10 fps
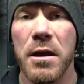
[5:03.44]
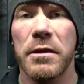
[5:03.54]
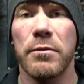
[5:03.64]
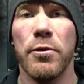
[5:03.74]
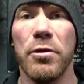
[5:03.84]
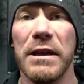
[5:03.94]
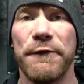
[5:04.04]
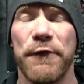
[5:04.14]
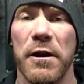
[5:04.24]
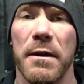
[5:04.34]
through the
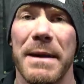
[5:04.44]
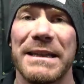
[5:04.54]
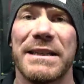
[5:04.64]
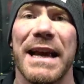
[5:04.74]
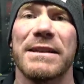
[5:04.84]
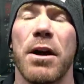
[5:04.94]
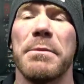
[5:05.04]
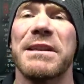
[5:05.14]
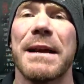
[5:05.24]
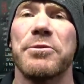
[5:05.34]
front of my chest,
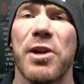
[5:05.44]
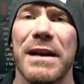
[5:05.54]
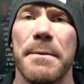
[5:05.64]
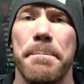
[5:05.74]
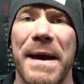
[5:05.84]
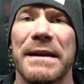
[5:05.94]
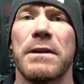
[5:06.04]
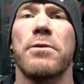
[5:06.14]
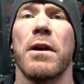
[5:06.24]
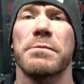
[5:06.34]
almost like I'm trying to bend
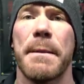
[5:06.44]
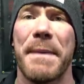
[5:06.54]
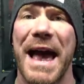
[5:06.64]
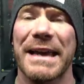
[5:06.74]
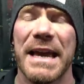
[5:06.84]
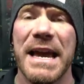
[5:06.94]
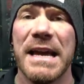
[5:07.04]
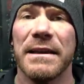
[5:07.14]
it across my back,